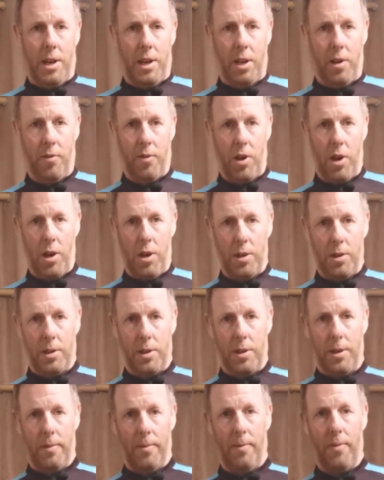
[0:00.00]
You've
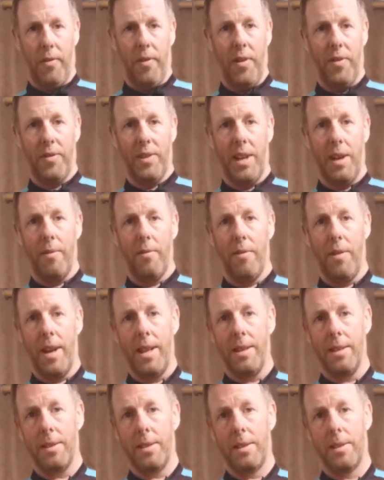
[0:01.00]
got 15
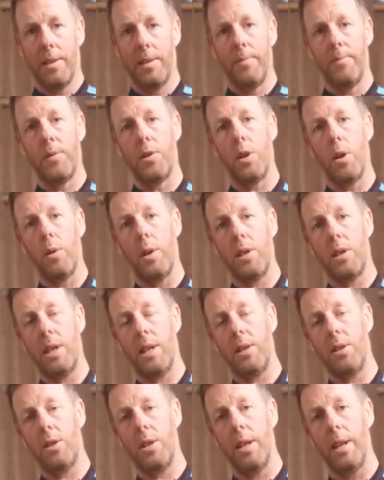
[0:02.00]
vents, so that's
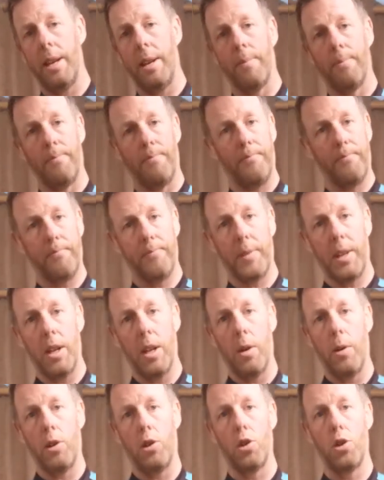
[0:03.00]
actually, you
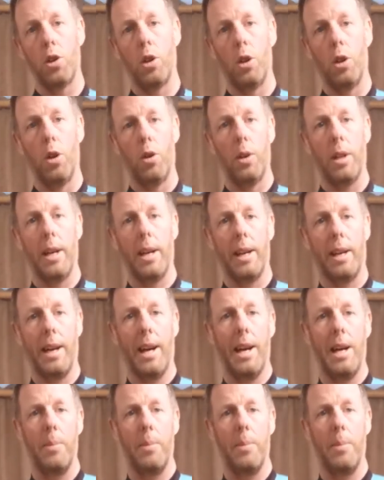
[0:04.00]
know, it doesn't look like a